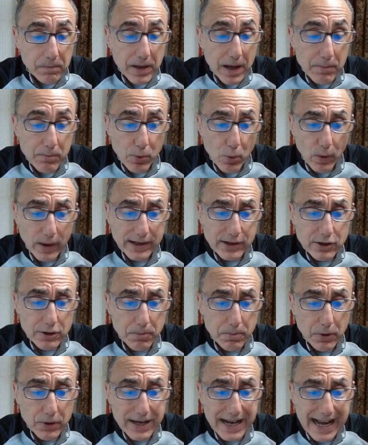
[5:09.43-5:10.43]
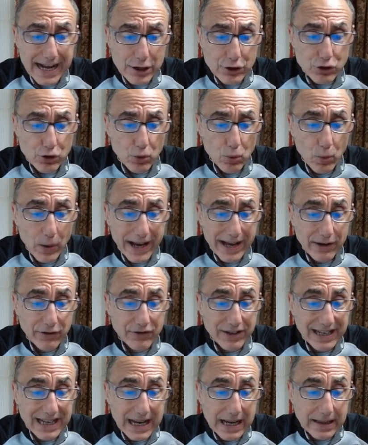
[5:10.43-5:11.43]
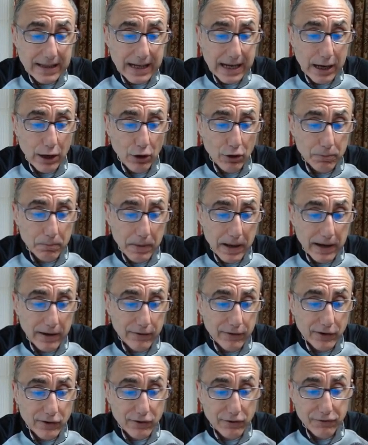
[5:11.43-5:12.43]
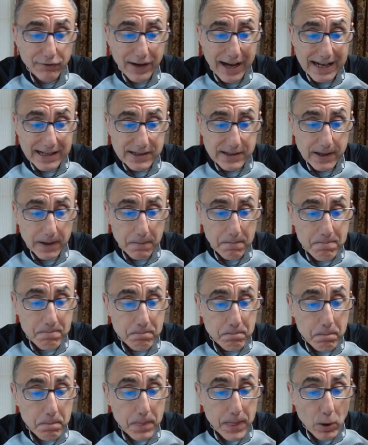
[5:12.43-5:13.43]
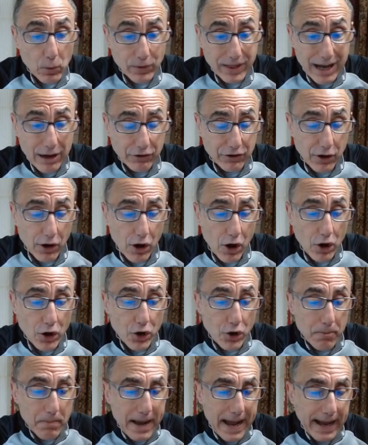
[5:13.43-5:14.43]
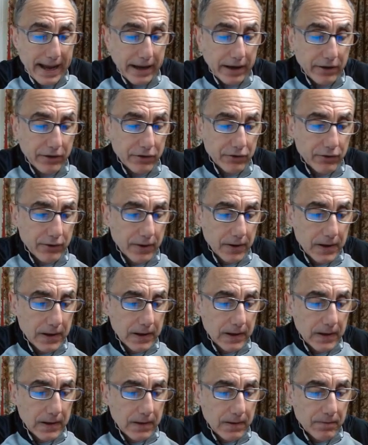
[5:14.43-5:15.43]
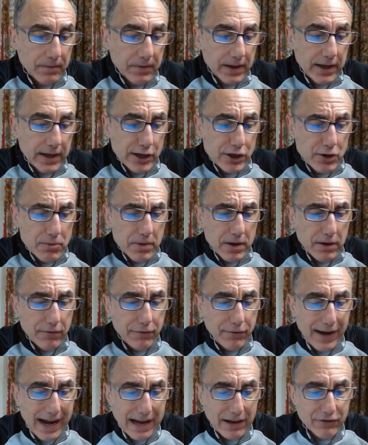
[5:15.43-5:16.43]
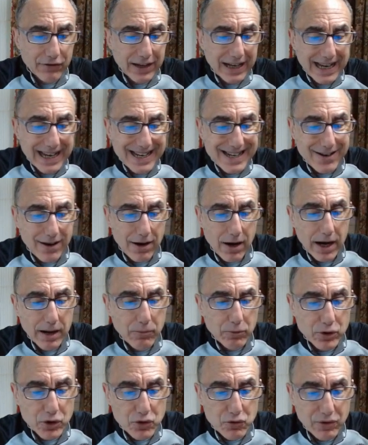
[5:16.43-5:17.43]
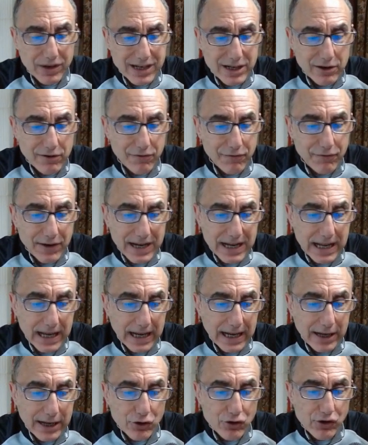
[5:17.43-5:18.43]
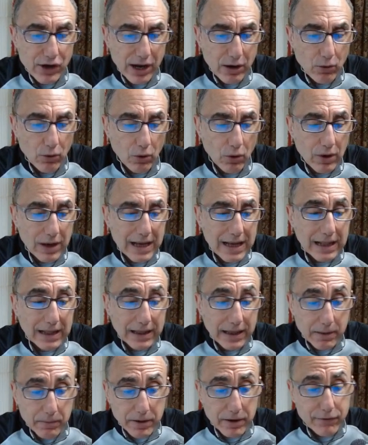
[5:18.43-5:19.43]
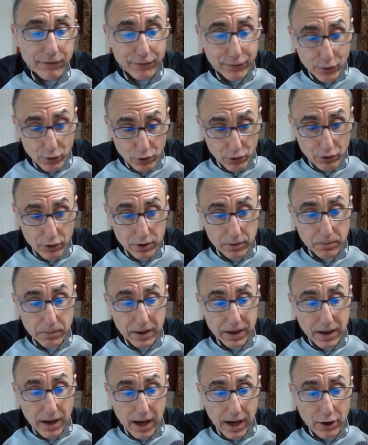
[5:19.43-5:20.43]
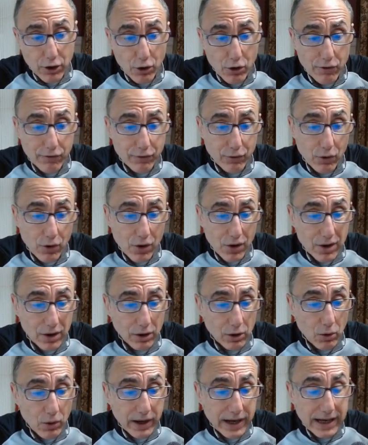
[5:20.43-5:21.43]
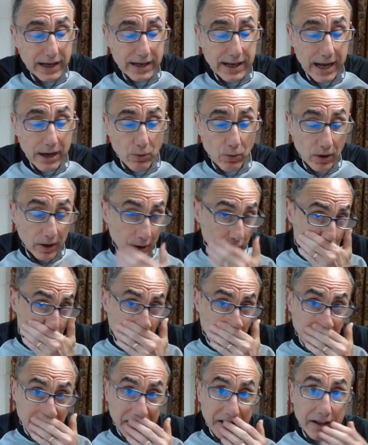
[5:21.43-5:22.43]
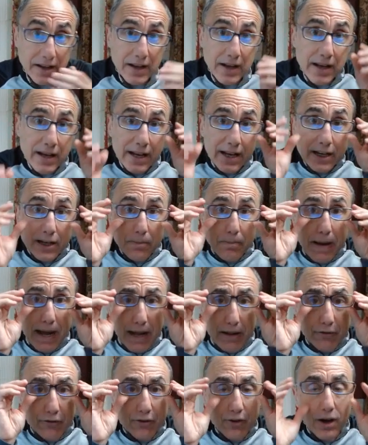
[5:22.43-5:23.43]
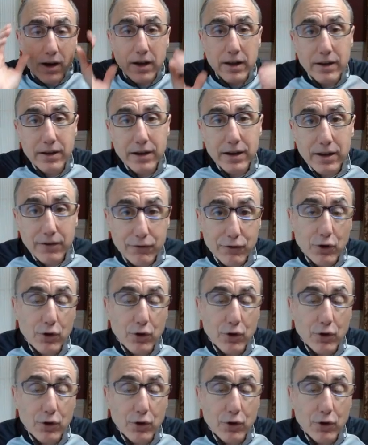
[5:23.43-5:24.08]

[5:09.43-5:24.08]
and points to potential ways to get the health benefits of fasting without the hunger pangs. Intermittent fasting and time-restricted feeding in general limit food, but not overall caloric intake. Well, it could. It depends on if